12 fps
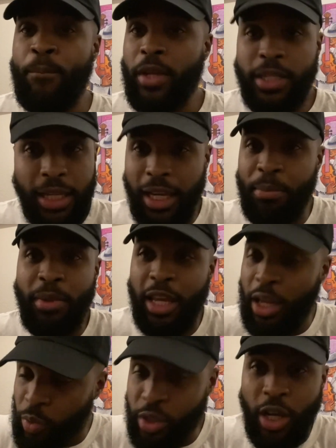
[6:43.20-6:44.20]
Telling me
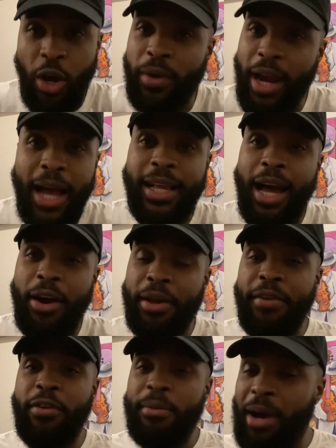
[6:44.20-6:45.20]
he was going to knock out
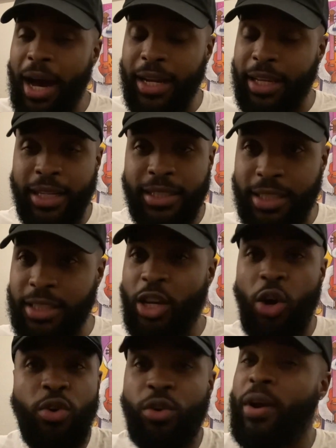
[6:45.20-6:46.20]
everybody and just
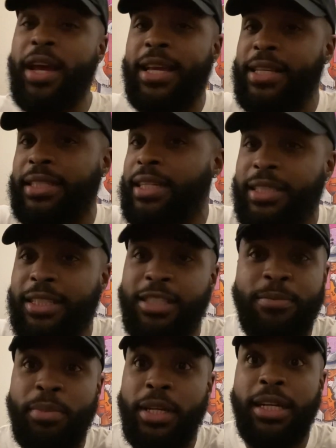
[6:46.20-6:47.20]
go crazy and
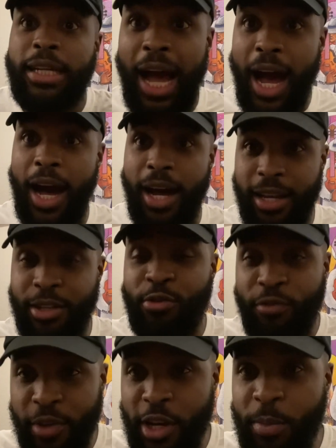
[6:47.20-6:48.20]
just be a god. You
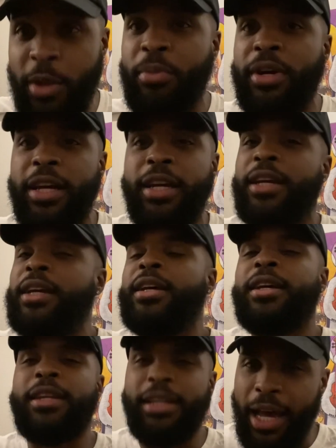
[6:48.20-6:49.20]
feel me? But
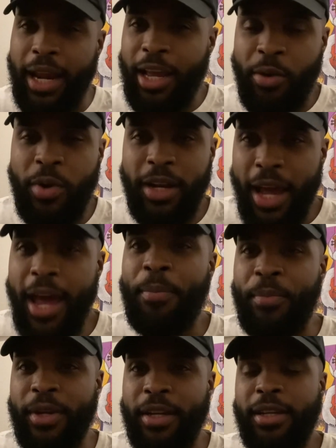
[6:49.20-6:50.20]
that ain't what
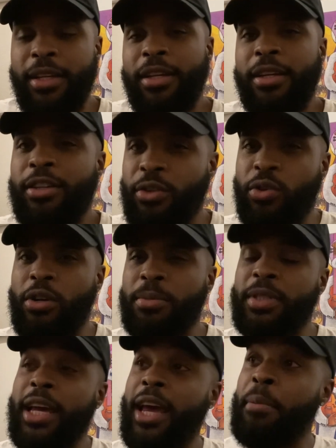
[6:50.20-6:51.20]
happened. You know what I'm
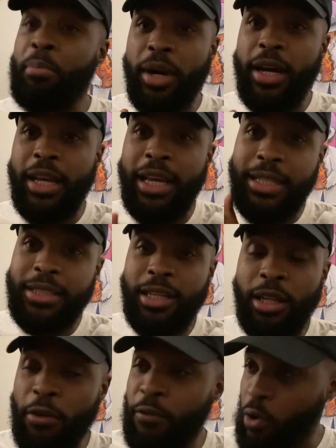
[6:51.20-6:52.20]
saying? But he's
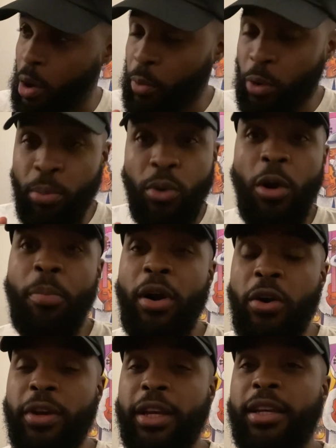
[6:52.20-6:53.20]
still a formidable
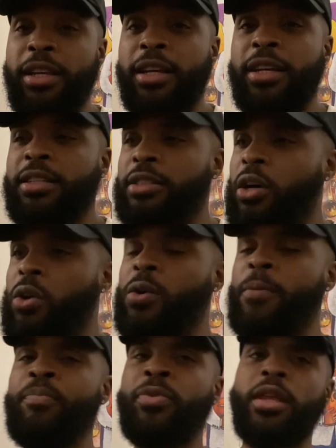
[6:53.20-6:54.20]
opponent.
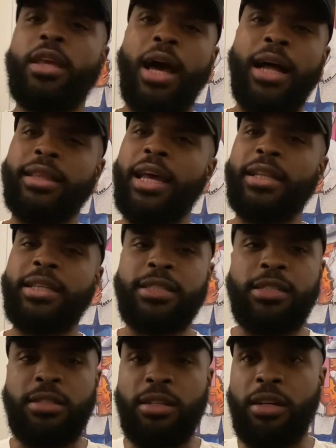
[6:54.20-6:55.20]
So I think this
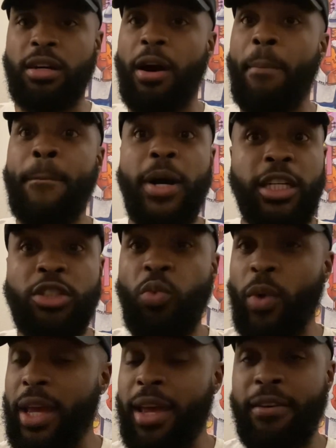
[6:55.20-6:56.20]
is a, a
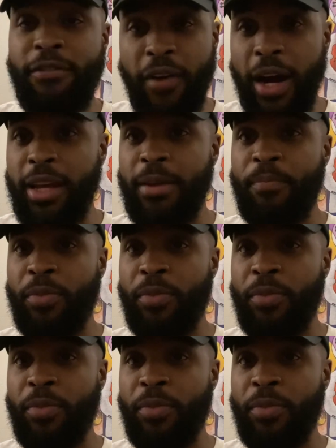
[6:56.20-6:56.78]
must-win fight